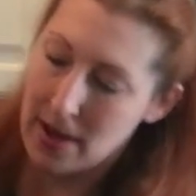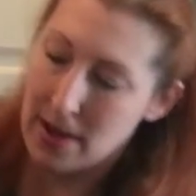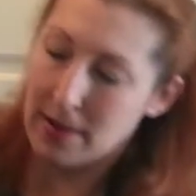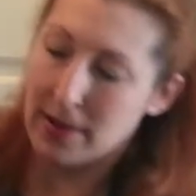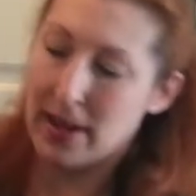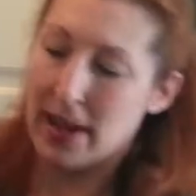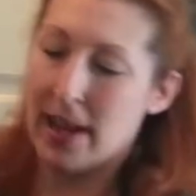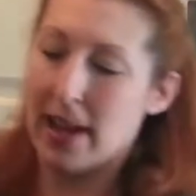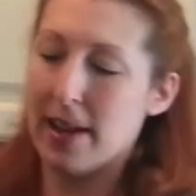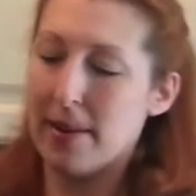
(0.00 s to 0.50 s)

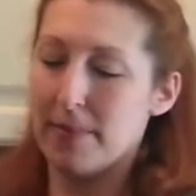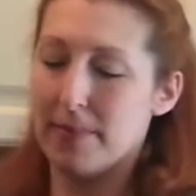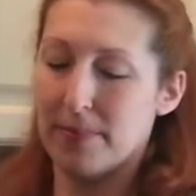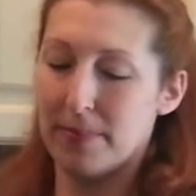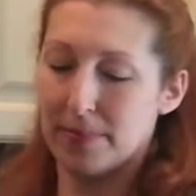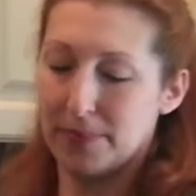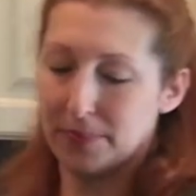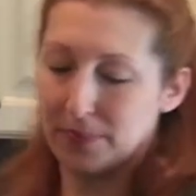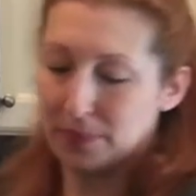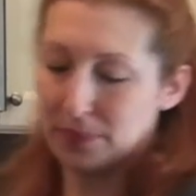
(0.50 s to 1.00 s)
Okay.
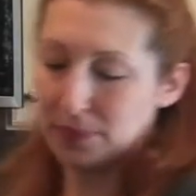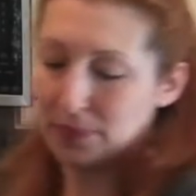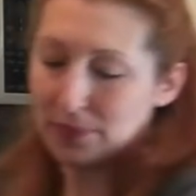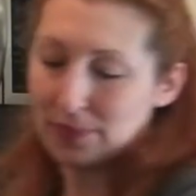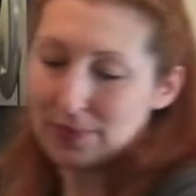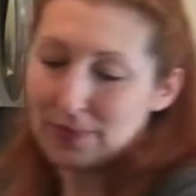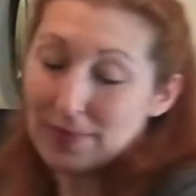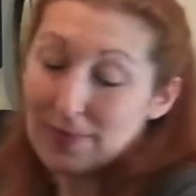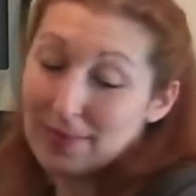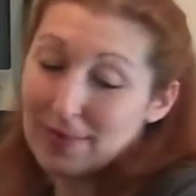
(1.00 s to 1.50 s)

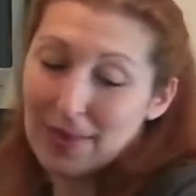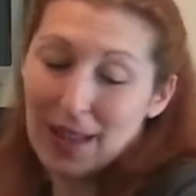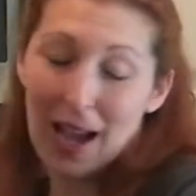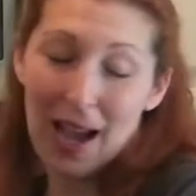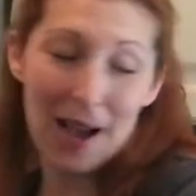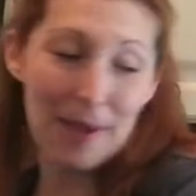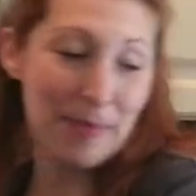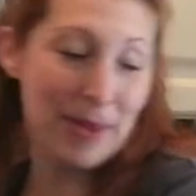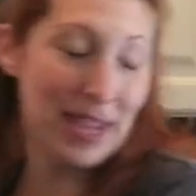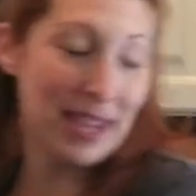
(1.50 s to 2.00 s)

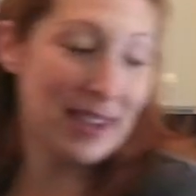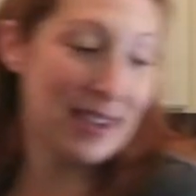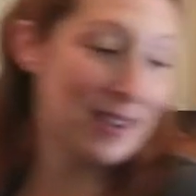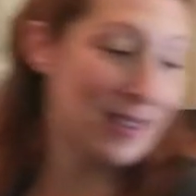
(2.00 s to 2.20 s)
I'm making a